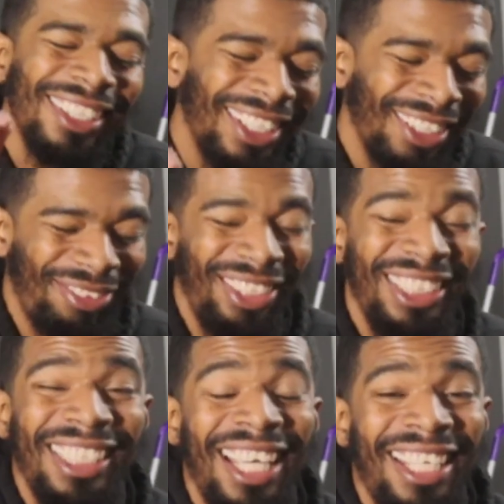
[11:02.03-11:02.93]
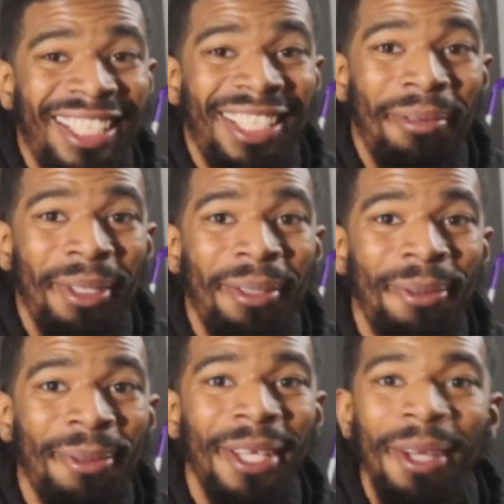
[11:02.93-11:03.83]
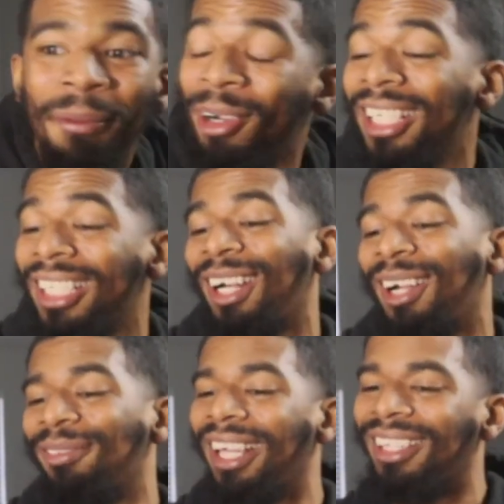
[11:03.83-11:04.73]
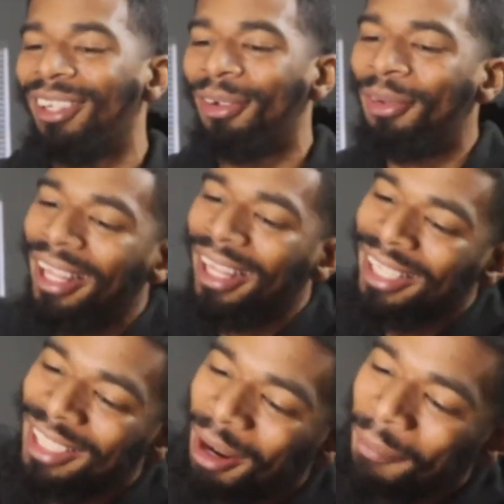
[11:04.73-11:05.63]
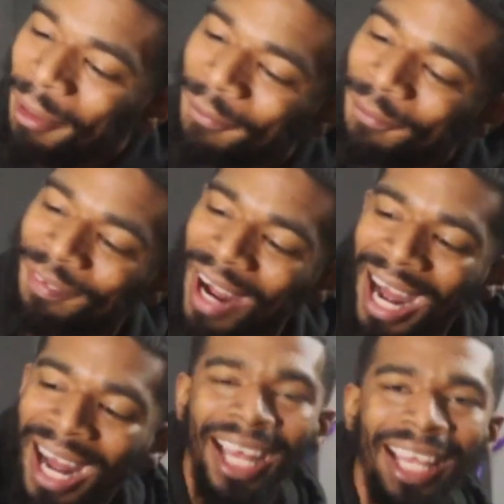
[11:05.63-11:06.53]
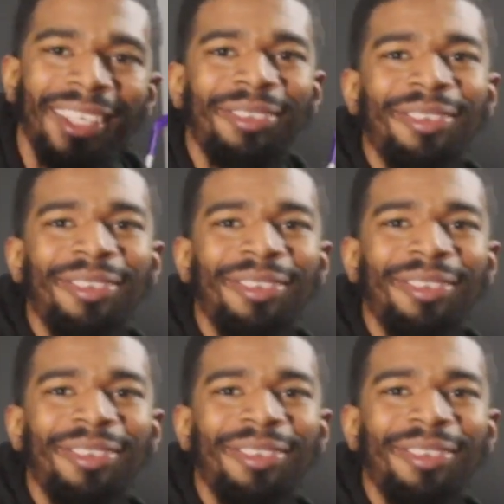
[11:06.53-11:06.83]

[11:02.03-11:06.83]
of insanity, people. We're gonna get off that though. Number five.